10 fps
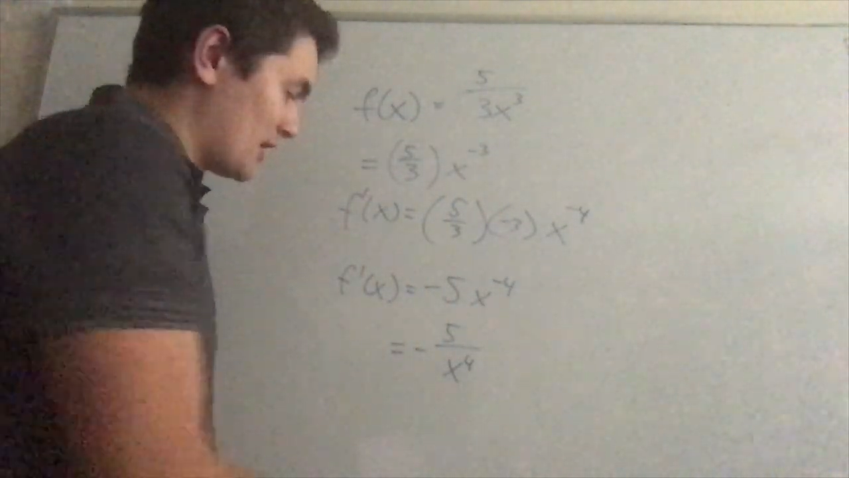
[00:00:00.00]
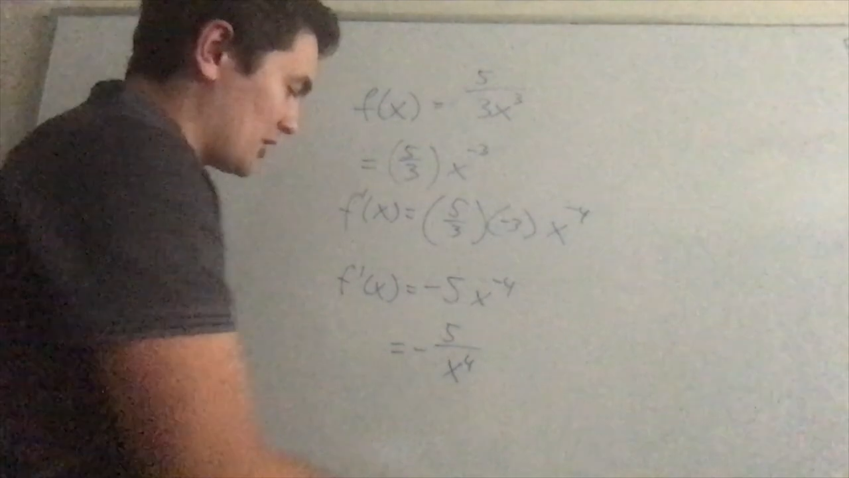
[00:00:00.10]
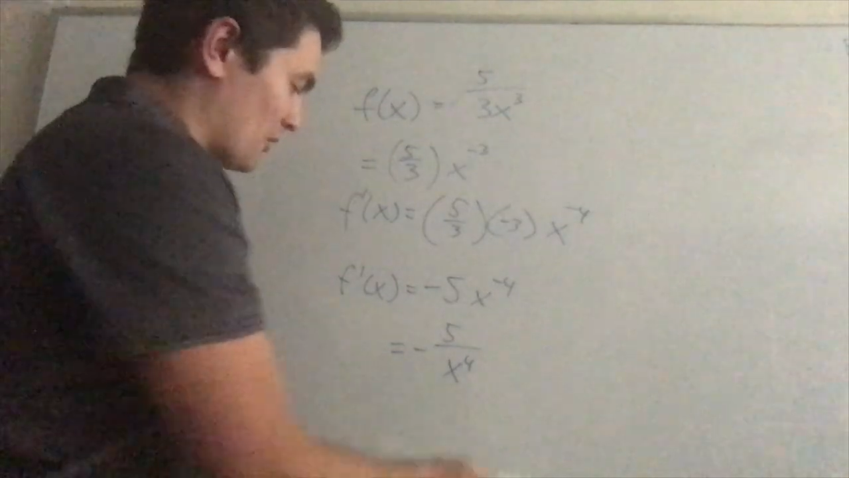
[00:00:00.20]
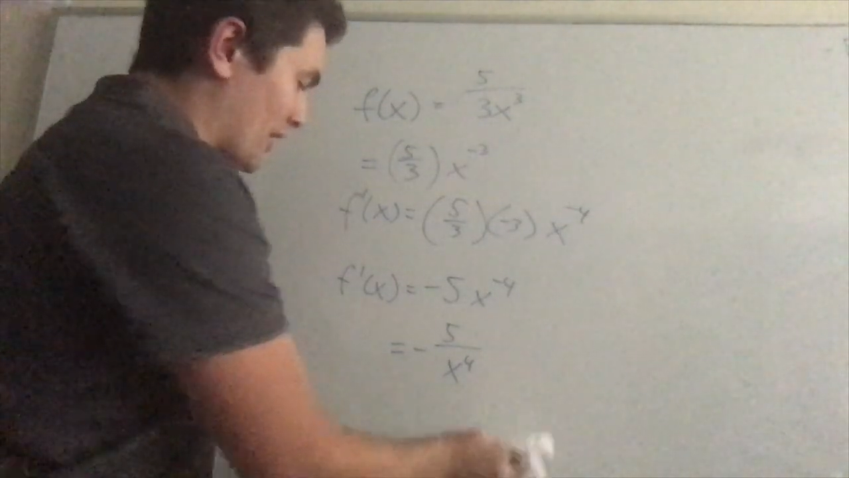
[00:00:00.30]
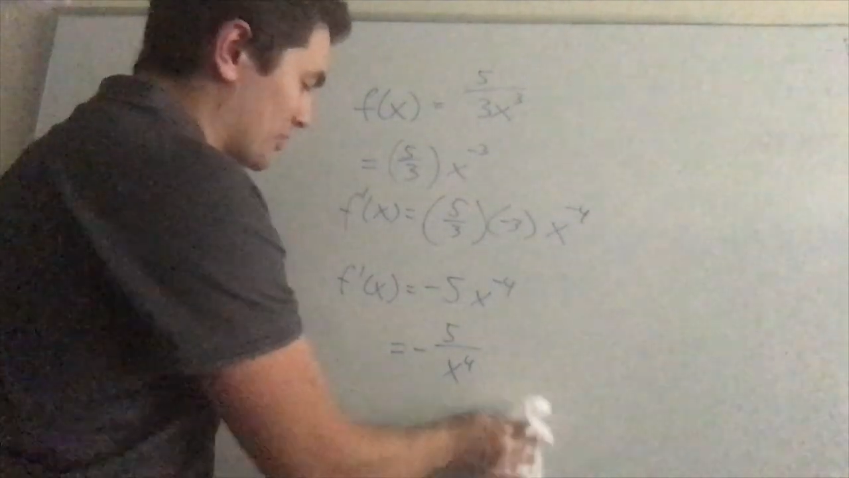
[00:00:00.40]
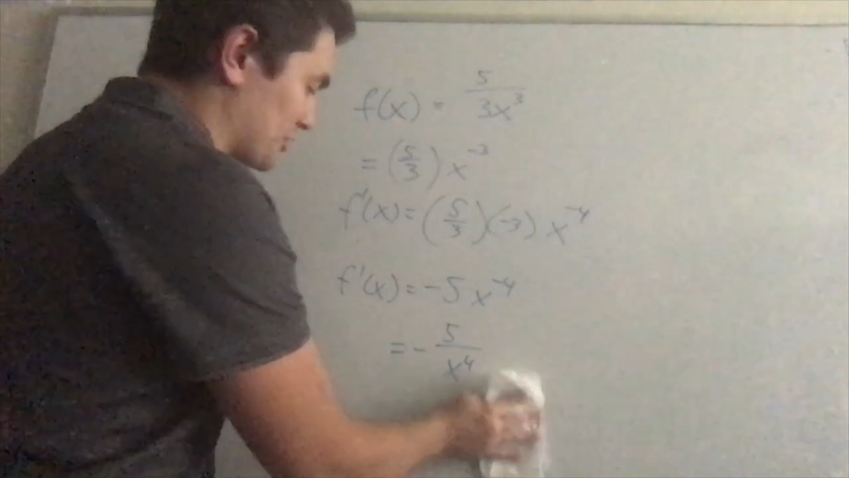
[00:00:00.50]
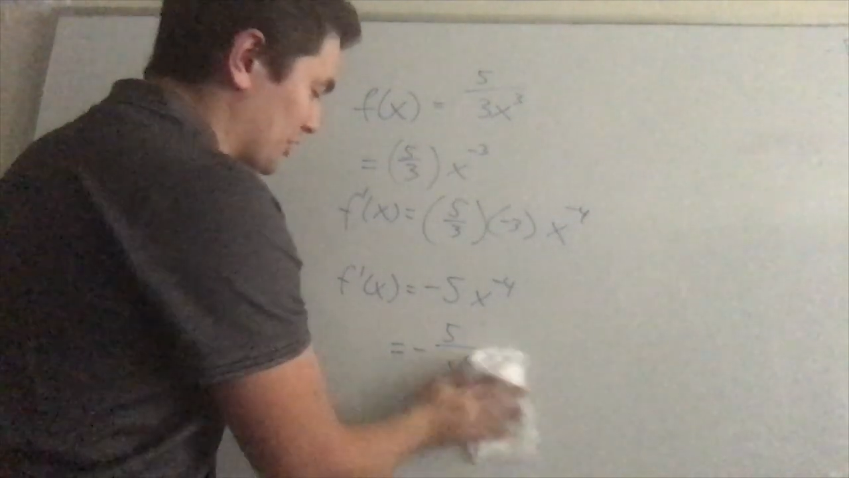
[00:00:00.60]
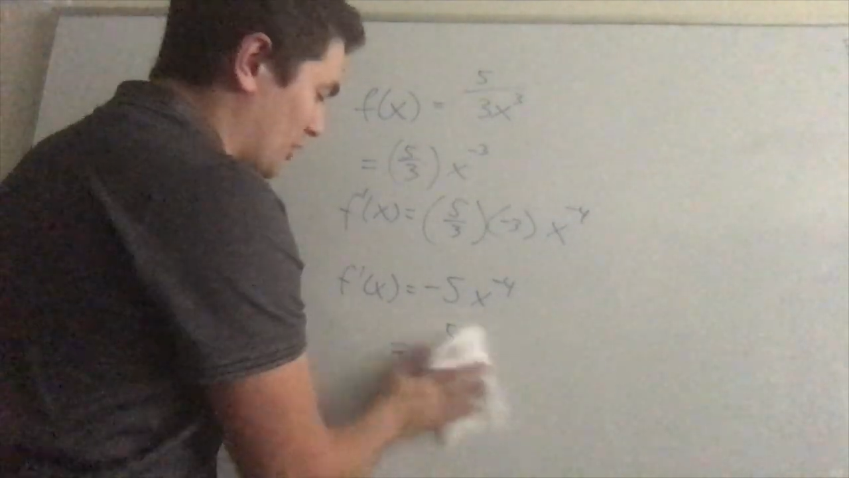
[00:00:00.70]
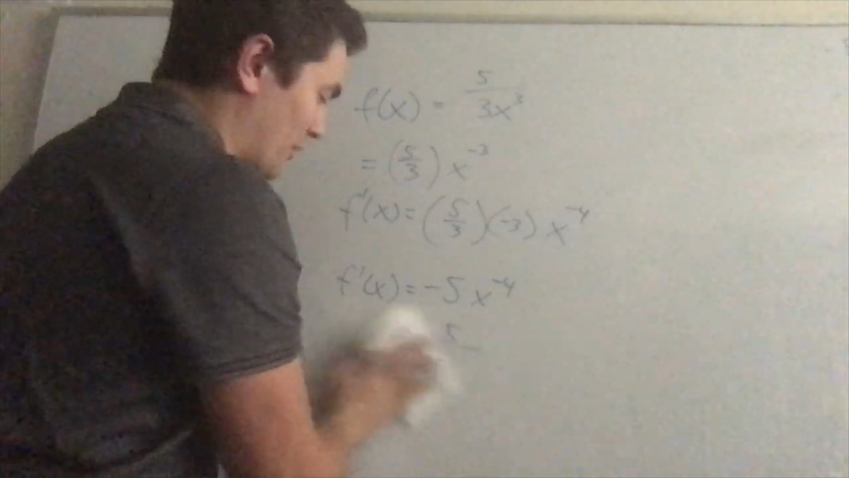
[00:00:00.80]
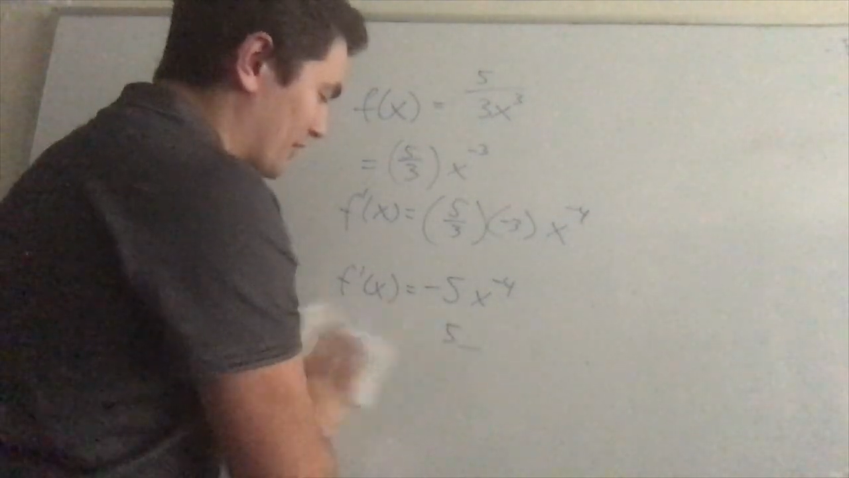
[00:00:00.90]
You're actually
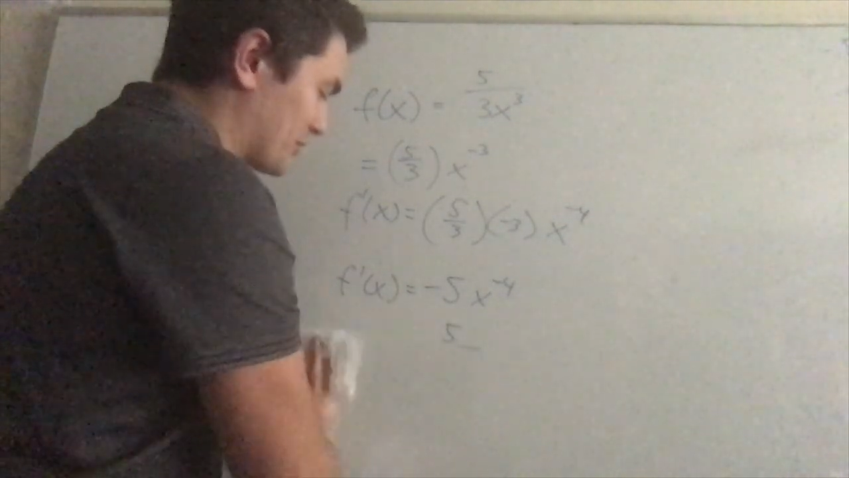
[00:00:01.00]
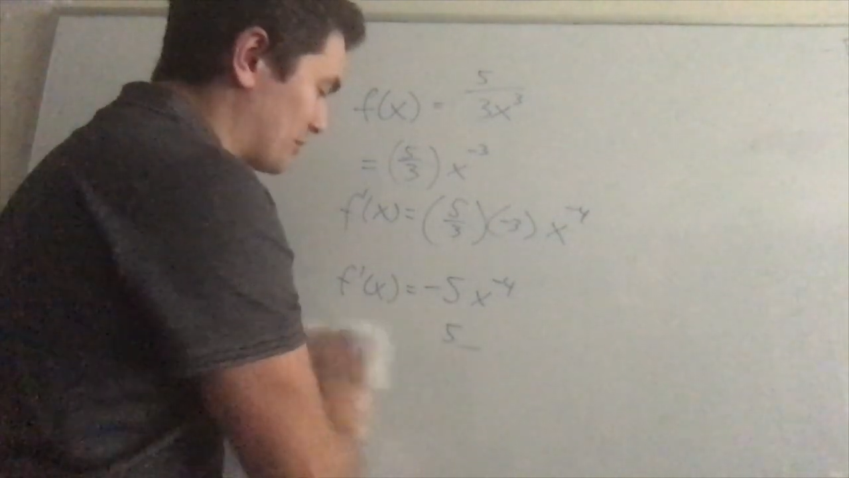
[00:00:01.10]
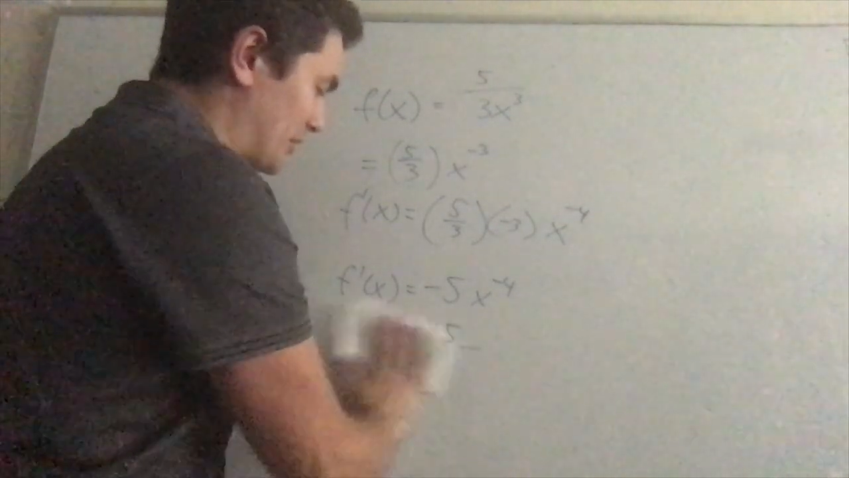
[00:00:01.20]
going to